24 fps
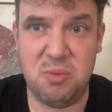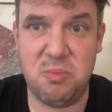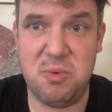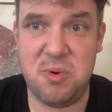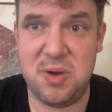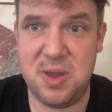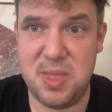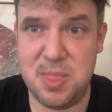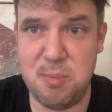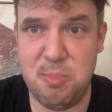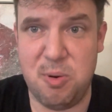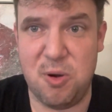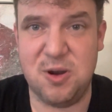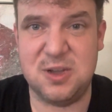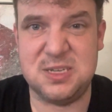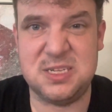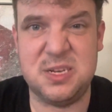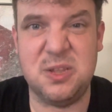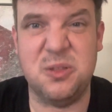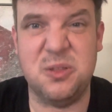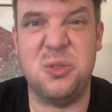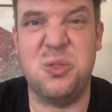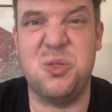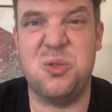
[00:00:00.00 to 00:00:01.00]
and we were in the parks
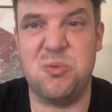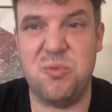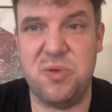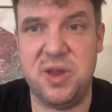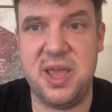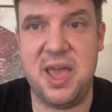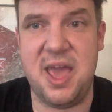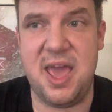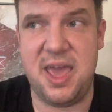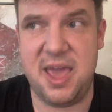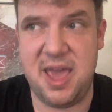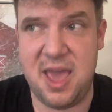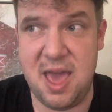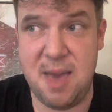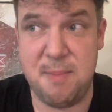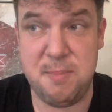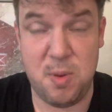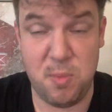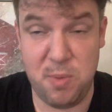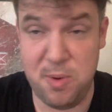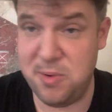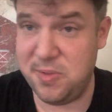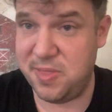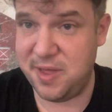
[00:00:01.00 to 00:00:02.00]
till 3 a.m.
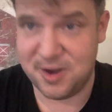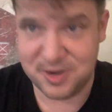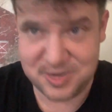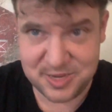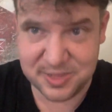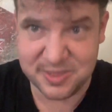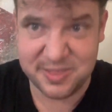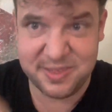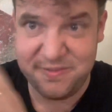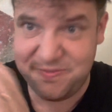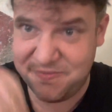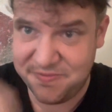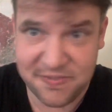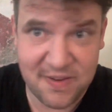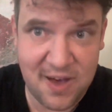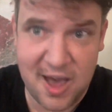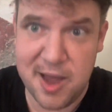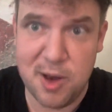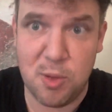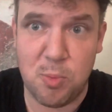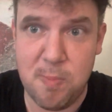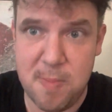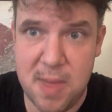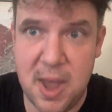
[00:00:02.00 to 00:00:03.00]
And we were there till the
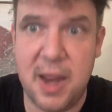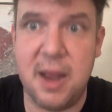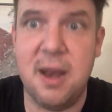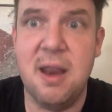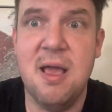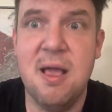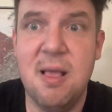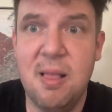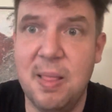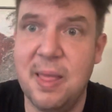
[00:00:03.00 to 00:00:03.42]
final minute.